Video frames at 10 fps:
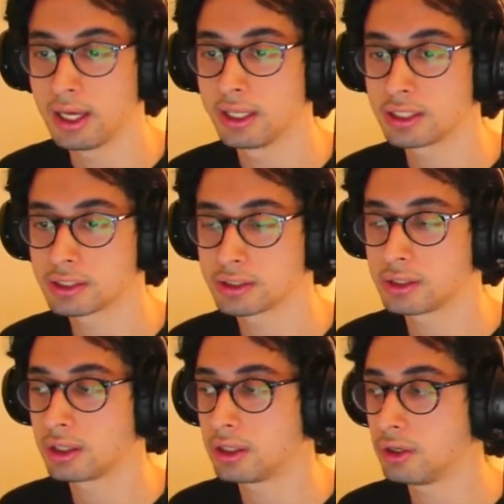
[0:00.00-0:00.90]
This is the
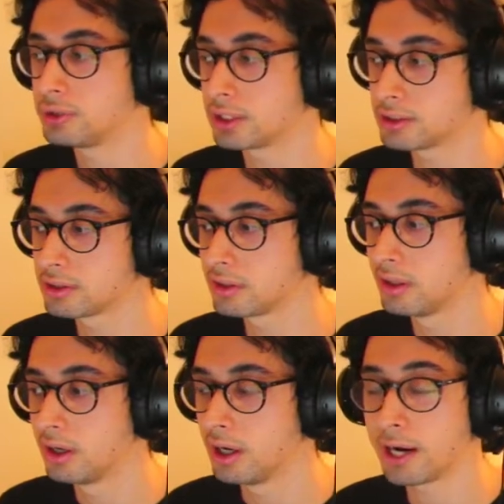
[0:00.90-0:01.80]
hugest
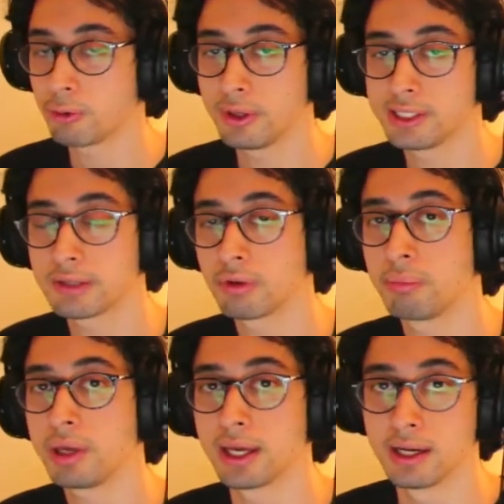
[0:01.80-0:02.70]
Hyrule has ever
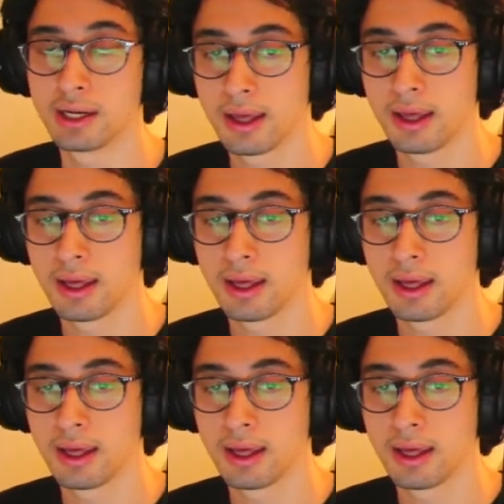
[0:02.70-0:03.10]
been.